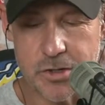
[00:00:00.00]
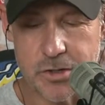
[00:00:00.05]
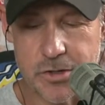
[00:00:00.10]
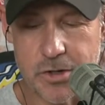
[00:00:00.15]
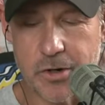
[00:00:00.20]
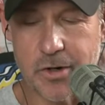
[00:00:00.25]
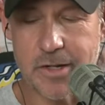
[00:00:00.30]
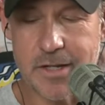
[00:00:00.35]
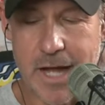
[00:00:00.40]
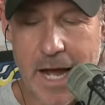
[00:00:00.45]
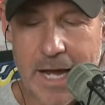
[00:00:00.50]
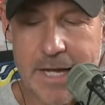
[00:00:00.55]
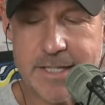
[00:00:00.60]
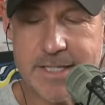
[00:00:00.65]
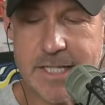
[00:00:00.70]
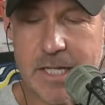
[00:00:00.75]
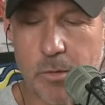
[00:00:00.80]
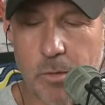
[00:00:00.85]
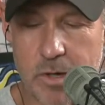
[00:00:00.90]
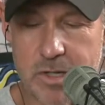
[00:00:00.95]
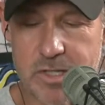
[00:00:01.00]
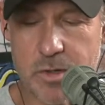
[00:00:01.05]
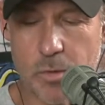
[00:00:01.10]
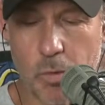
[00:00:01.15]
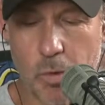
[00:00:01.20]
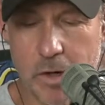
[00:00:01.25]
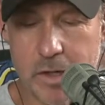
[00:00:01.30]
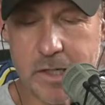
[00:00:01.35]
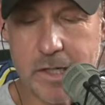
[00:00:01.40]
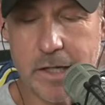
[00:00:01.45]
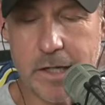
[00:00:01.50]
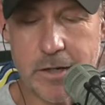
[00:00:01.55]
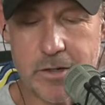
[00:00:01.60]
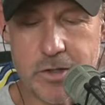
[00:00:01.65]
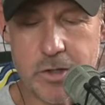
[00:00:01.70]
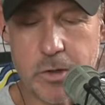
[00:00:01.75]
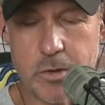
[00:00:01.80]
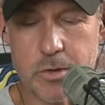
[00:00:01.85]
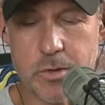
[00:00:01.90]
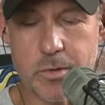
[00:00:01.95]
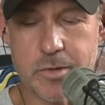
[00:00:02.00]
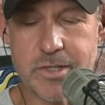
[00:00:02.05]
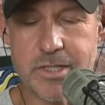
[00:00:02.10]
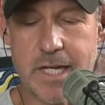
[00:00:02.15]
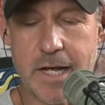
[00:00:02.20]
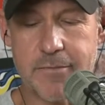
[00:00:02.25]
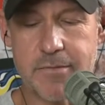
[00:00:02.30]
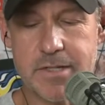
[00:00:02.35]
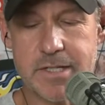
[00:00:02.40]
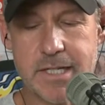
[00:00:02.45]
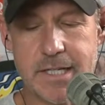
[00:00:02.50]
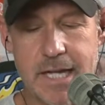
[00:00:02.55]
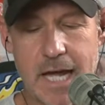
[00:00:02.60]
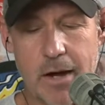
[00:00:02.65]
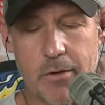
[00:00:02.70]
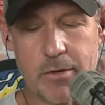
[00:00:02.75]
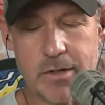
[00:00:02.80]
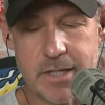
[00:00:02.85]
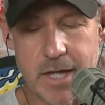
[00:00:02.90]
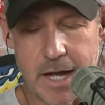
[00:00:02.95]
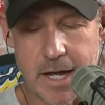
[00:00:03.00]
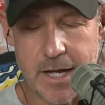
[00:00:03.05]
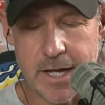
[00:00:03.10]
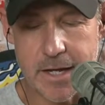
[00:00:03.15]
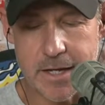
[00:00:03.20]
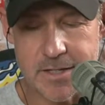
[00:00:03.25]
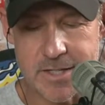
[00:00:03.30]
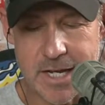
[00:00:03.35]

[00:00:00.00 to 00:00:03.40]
during nights he wasn't working his usual 17-hour days,